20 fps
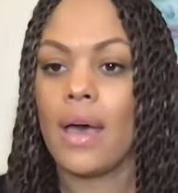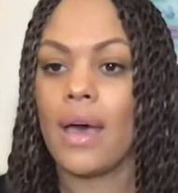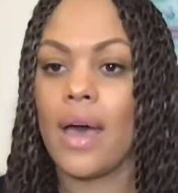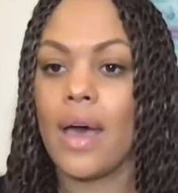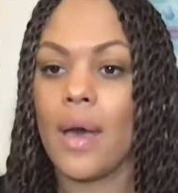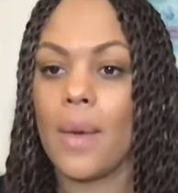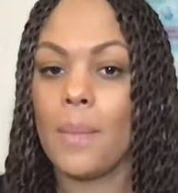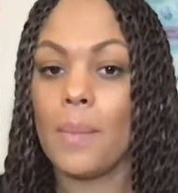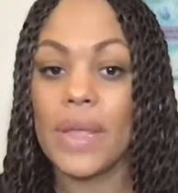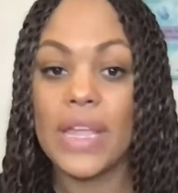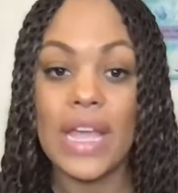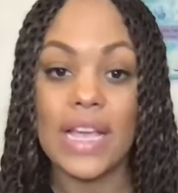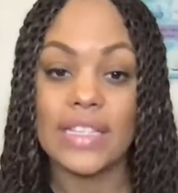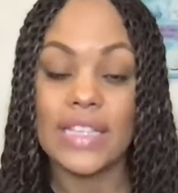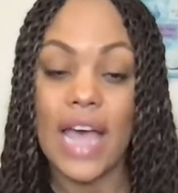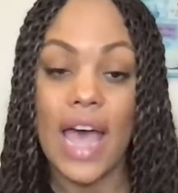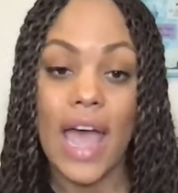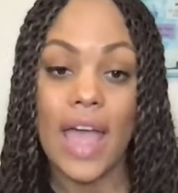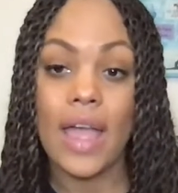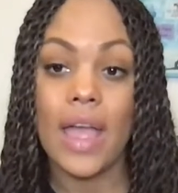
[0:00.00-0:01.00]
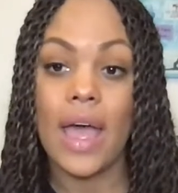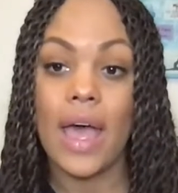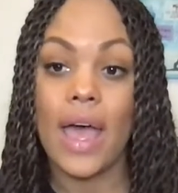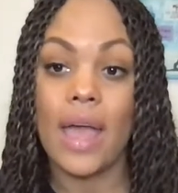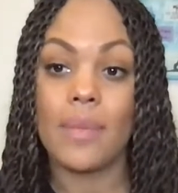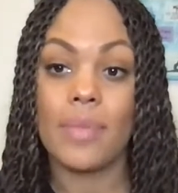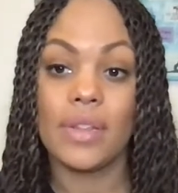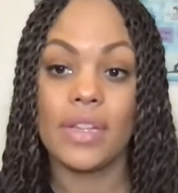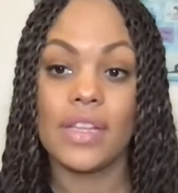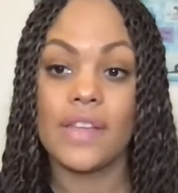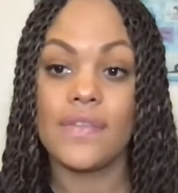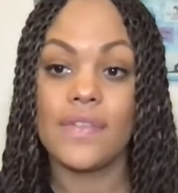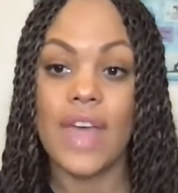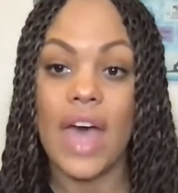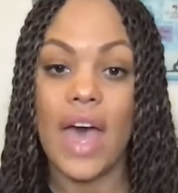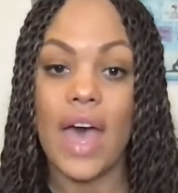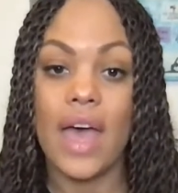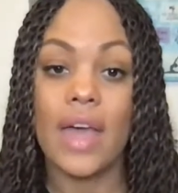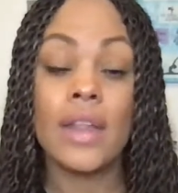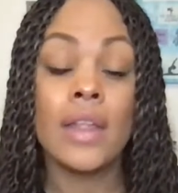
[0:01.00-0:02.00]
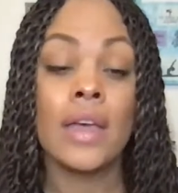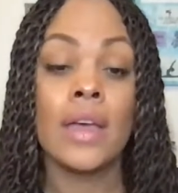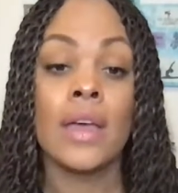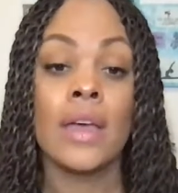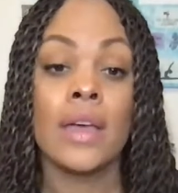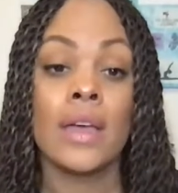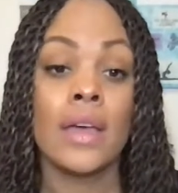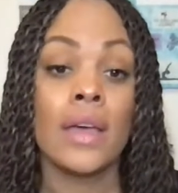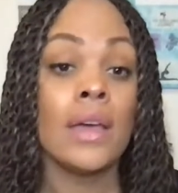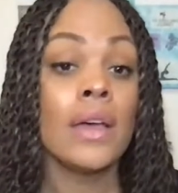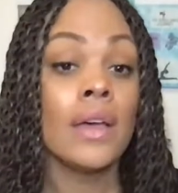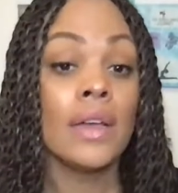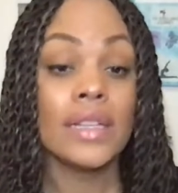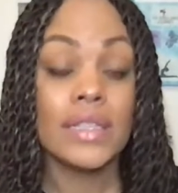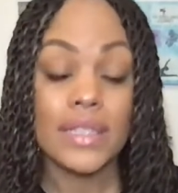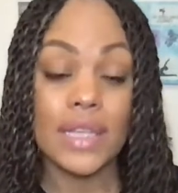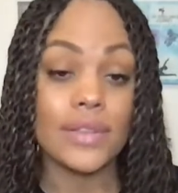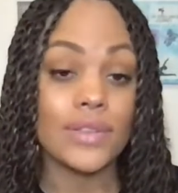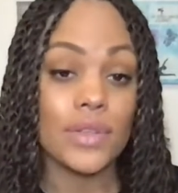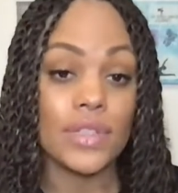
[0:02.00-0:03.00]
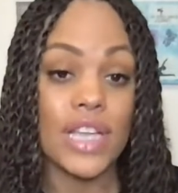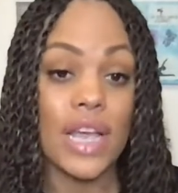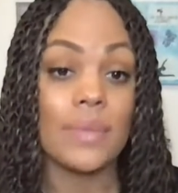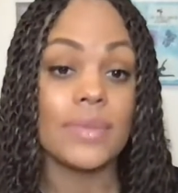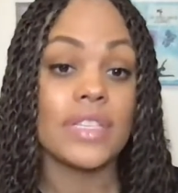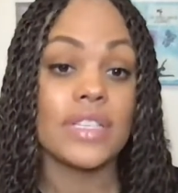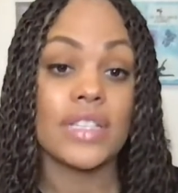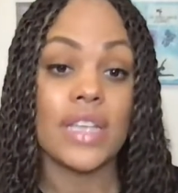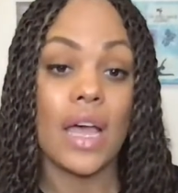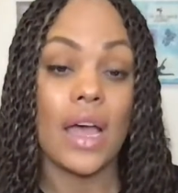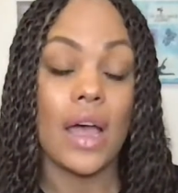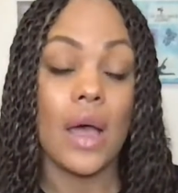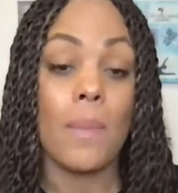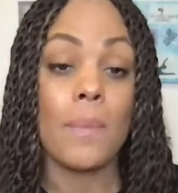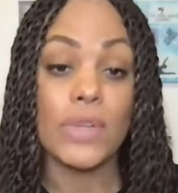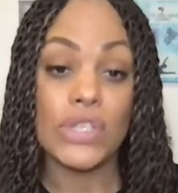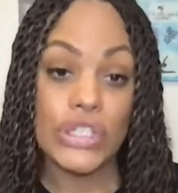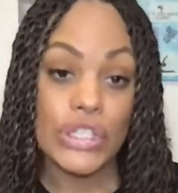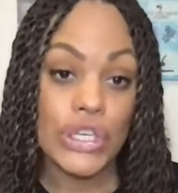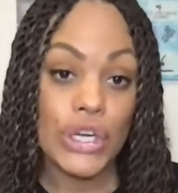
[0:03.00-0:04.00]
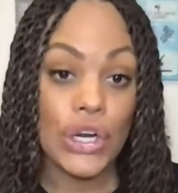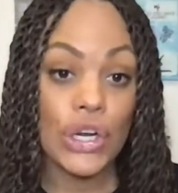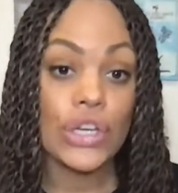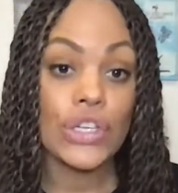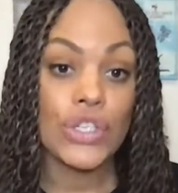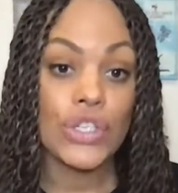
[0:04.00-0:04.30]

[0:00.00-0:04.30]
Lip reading: But yes, I believe that dental dams is a mature